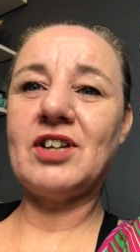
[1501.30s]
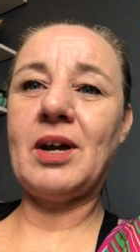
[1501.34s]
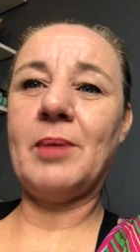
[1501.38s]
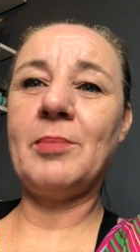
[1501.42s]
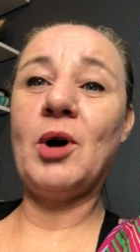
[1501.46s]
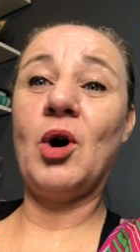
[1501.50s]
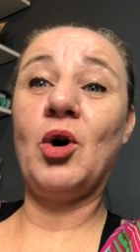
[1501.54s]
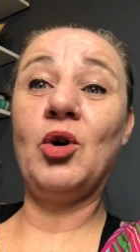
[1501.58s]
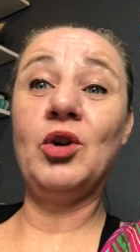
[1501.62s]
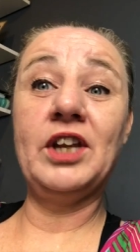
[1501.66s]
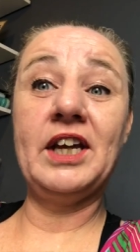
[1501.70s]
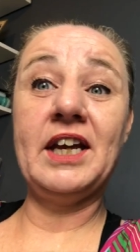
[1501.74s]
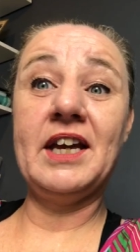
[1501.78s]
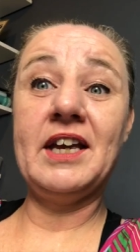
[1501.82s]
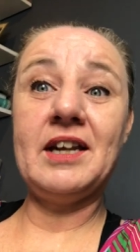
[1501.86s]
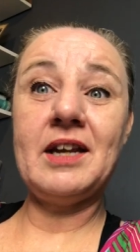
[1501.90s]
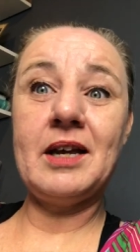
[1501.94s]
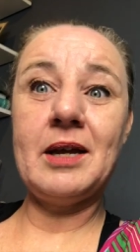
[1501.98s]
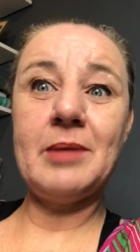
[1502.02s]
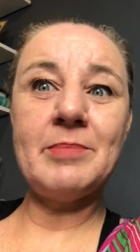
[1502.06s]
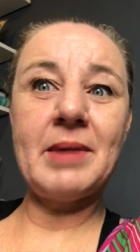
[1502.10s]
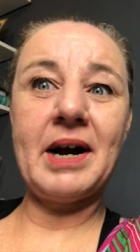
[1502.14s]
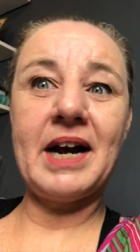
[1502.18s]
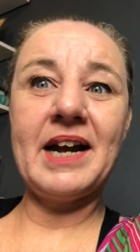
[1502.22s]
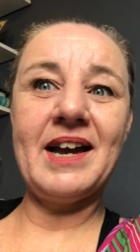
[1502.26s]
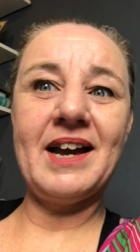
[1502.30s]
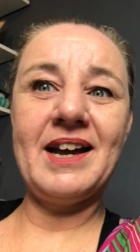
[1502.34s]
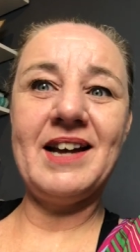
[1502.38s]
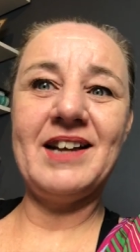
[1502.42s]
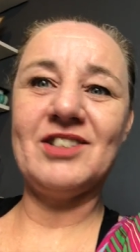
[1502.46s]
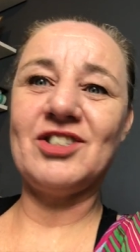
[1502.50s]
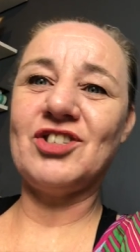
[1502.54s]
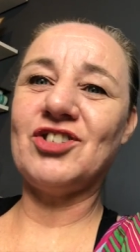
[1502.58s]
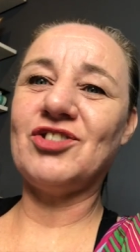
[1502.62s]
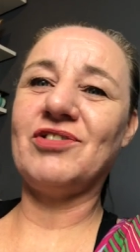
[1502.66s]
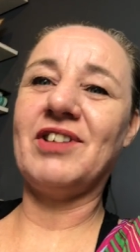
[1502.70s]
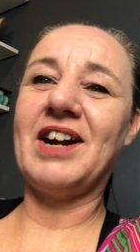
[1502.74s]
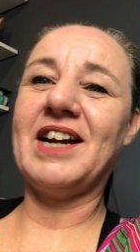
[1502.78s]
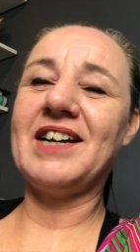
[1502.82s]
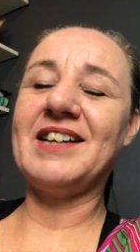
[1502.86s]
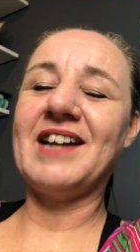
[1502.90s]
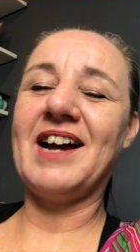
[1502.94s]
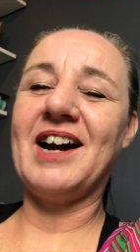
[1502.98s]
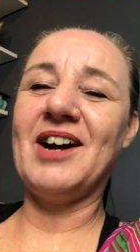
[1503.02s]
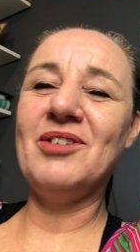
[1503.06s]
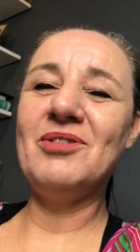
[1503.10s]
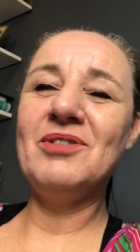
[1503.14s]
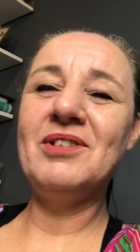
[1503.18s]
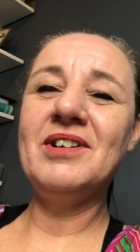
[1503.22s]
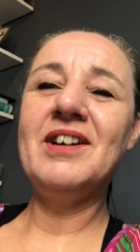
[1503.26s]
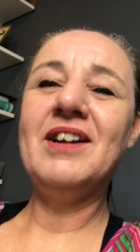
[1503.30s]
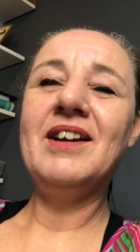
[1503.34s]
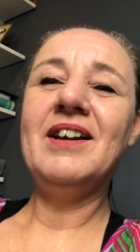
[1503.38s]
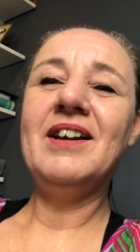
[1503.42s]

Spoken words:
I'm holding it in my hands right now.